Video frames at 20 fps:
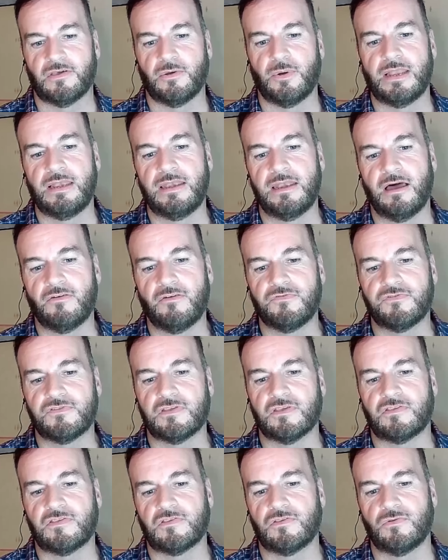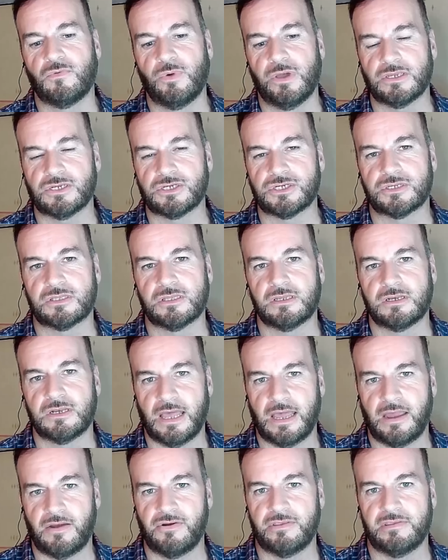So I love to switch the
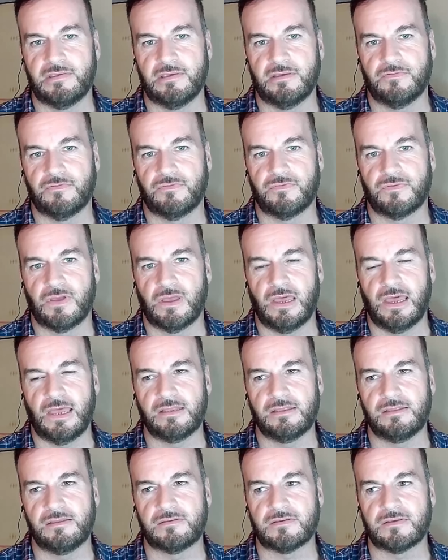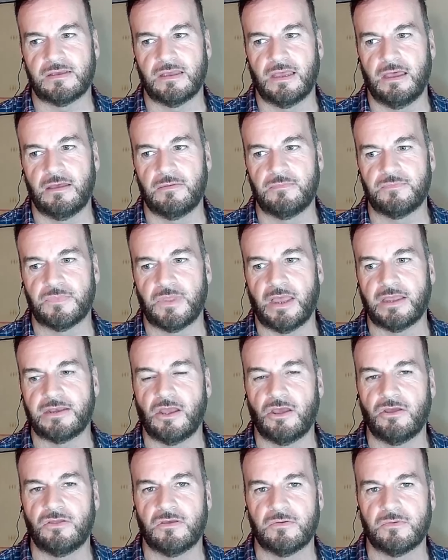narrative. And
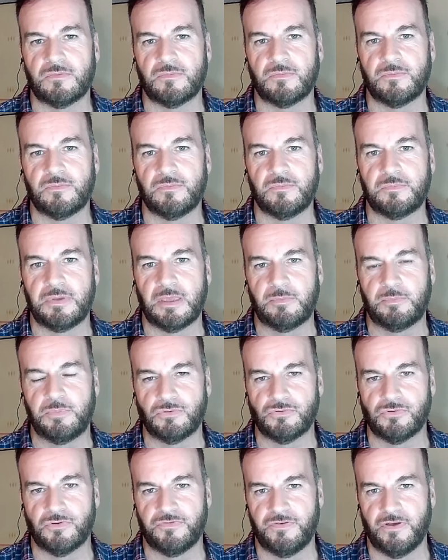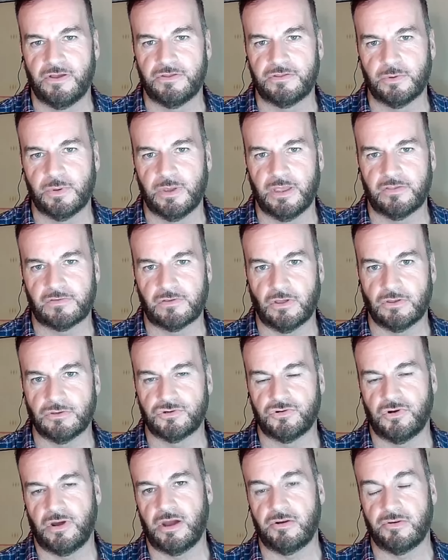I know that people refer to it as
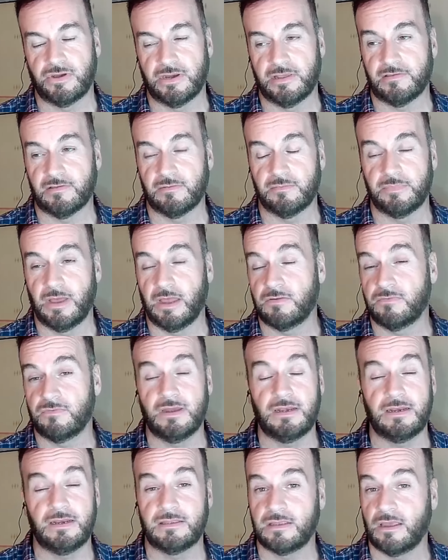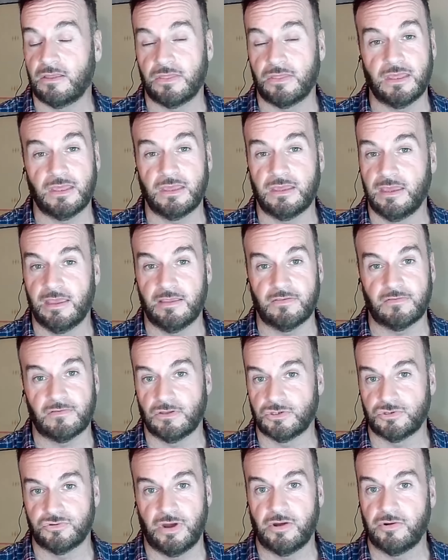contrarianism, but I really don't think it
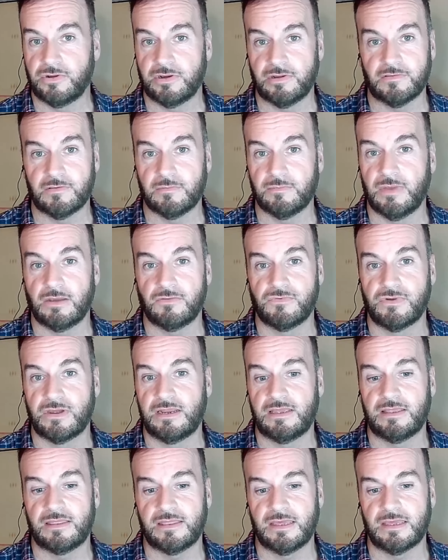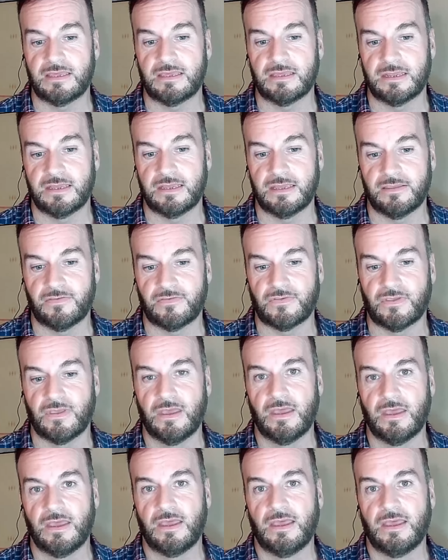is contrarianism. I really think it is